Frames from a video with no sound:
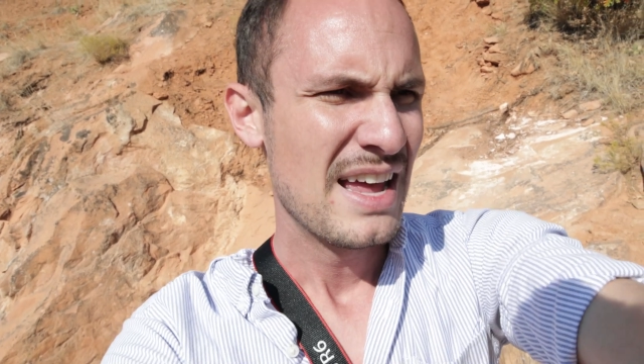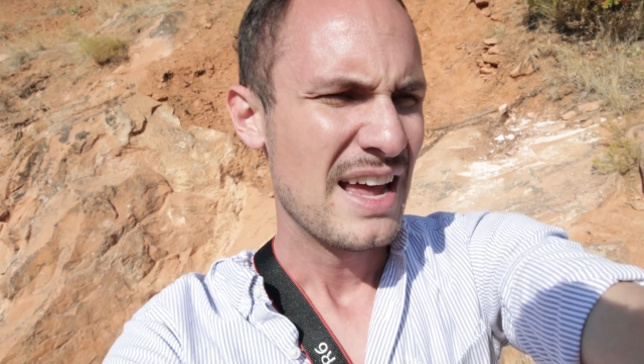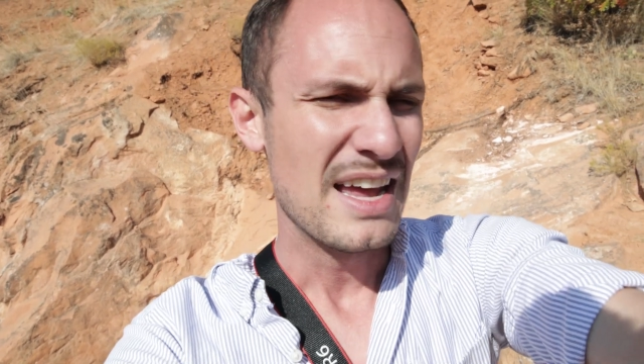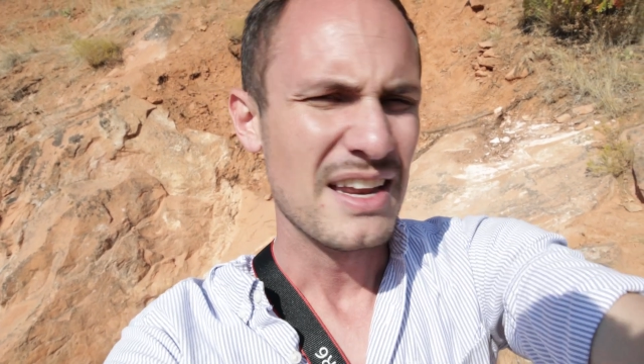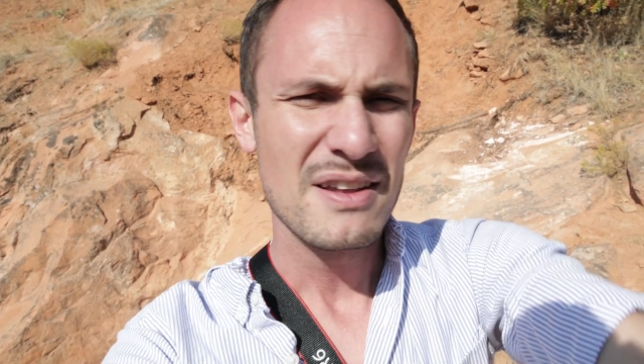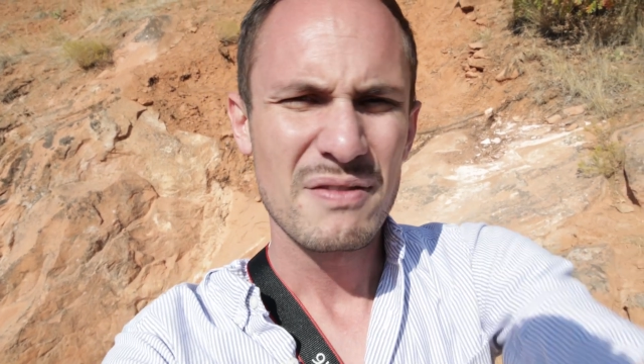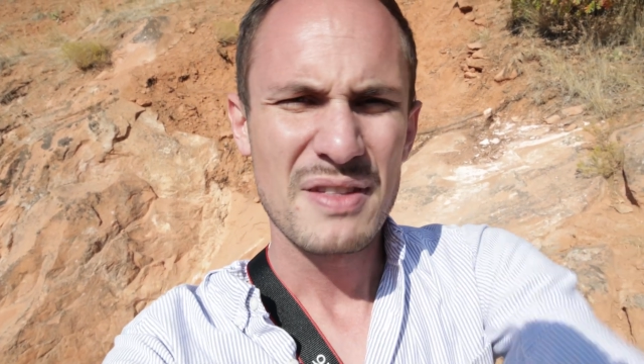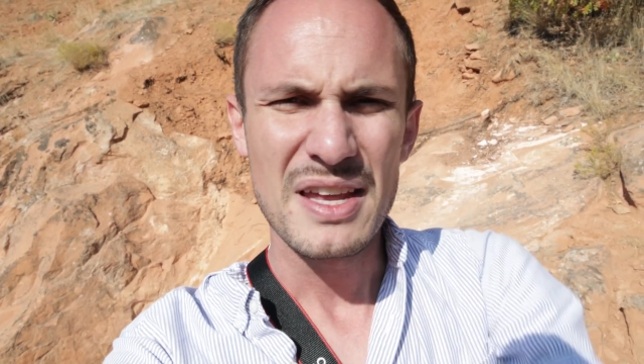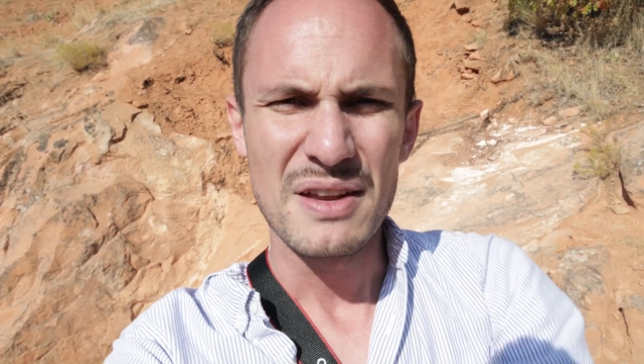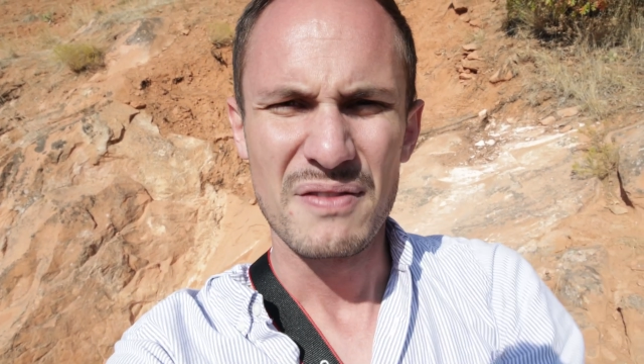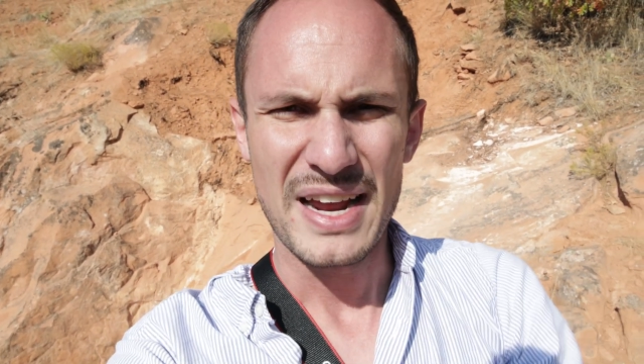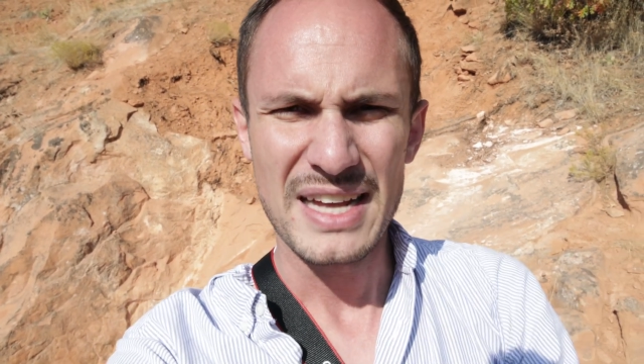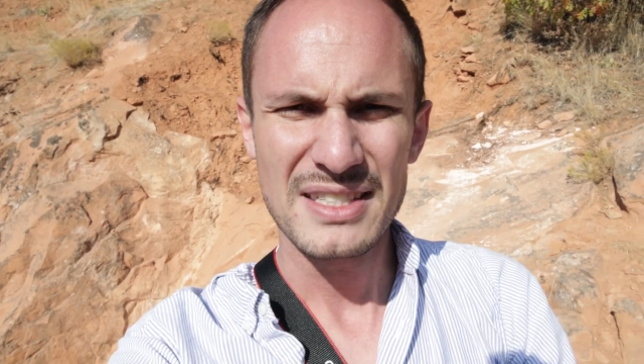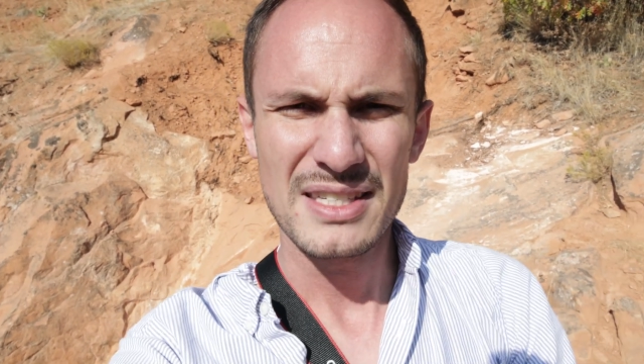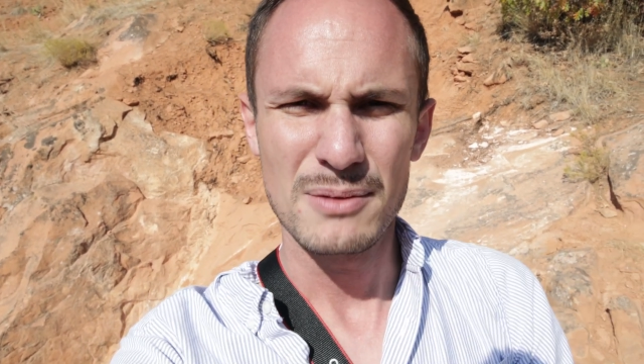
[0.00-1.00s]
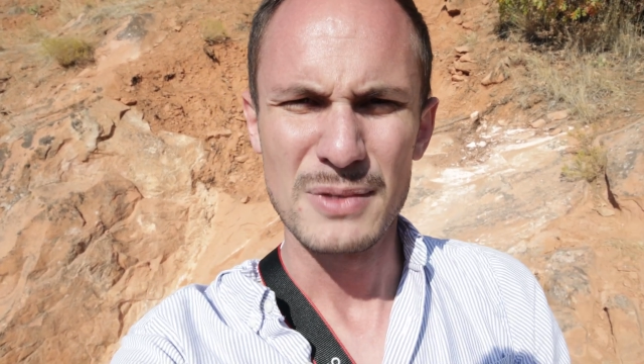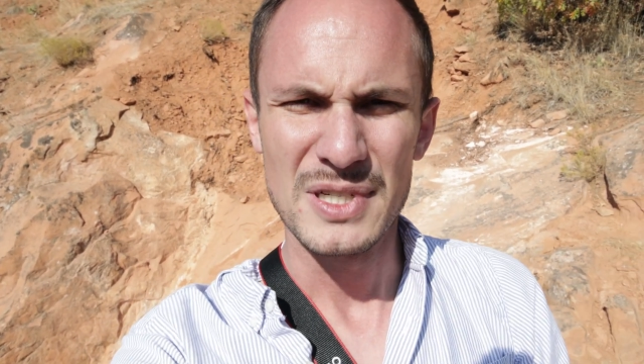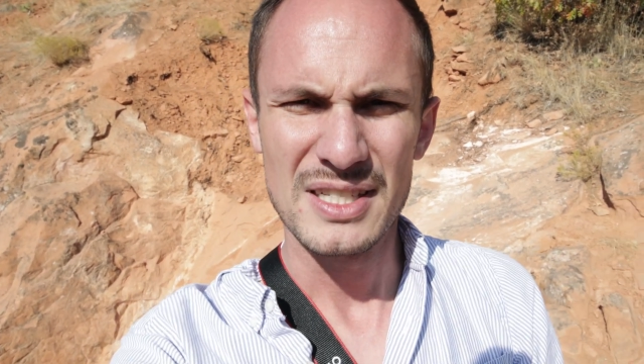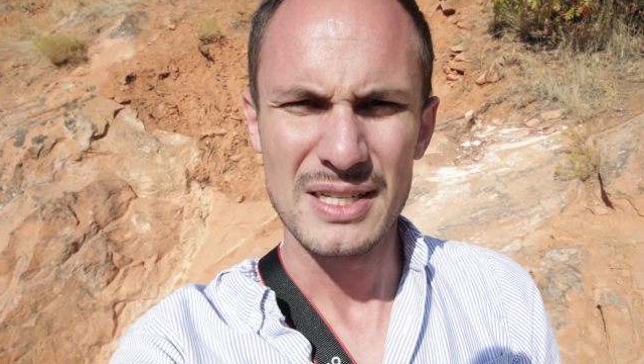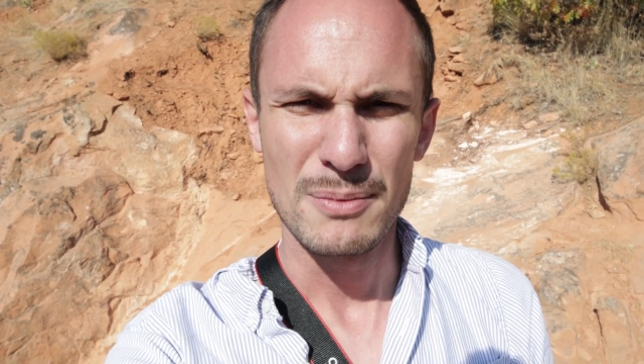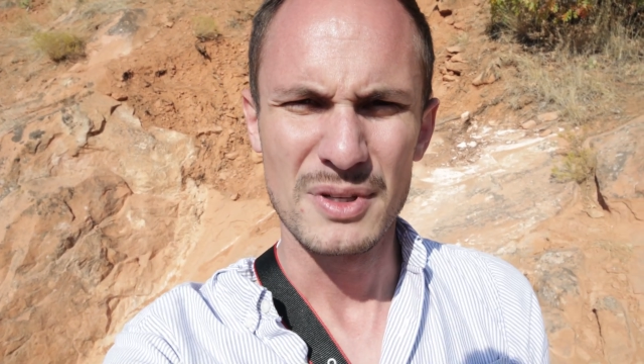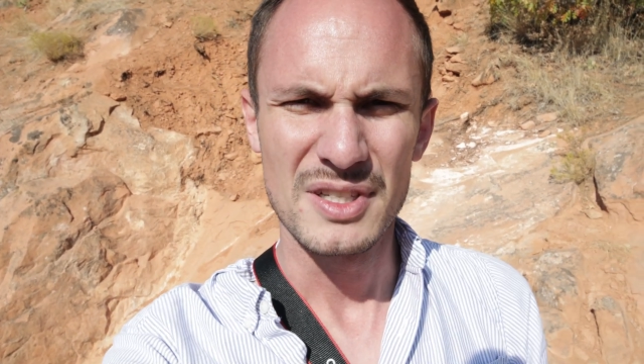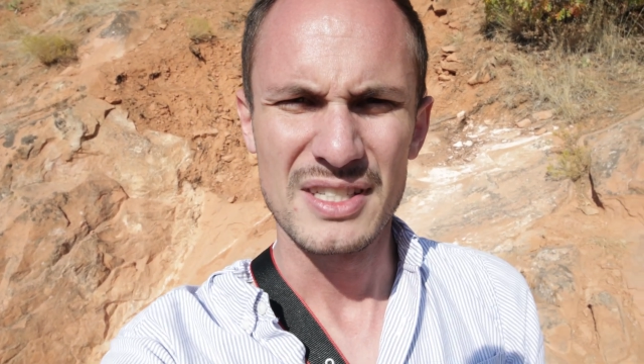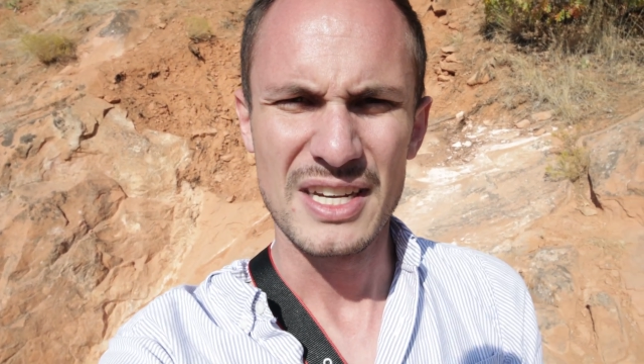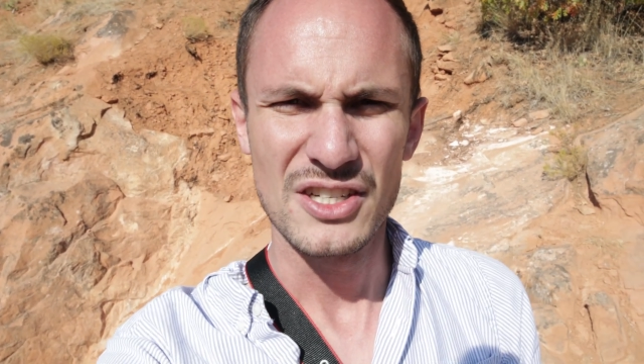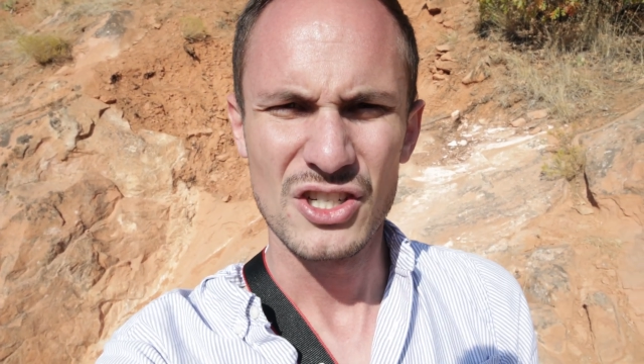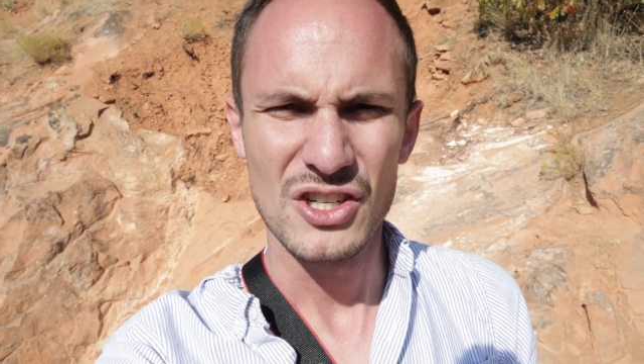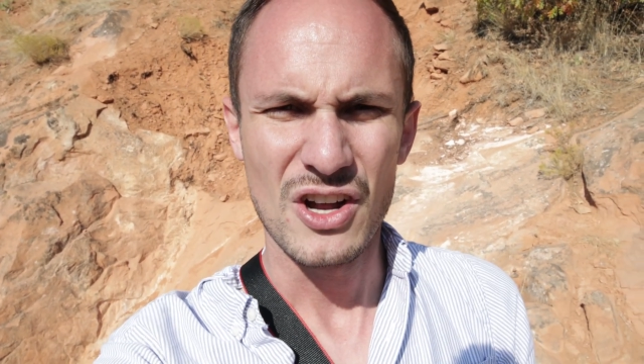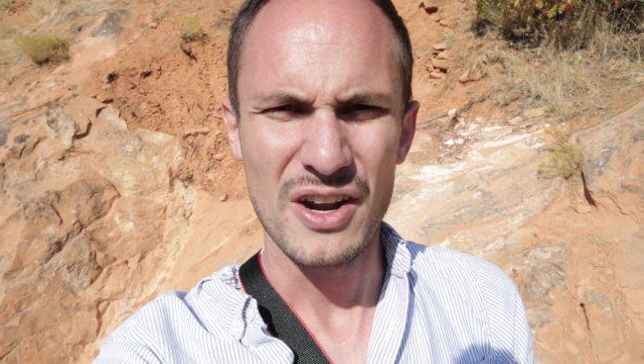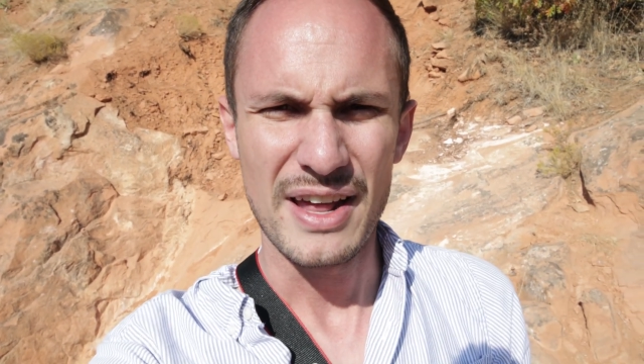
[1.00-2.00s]
any of the advanced image
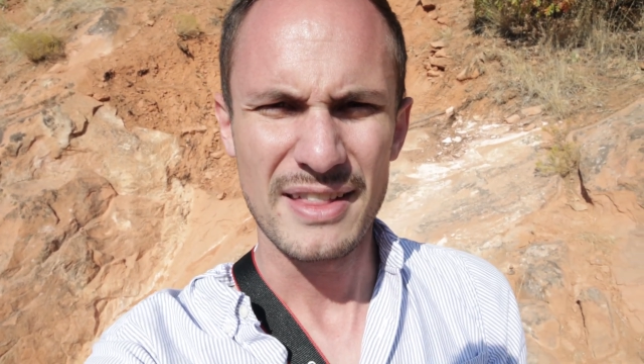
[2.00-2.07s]
stabilization on.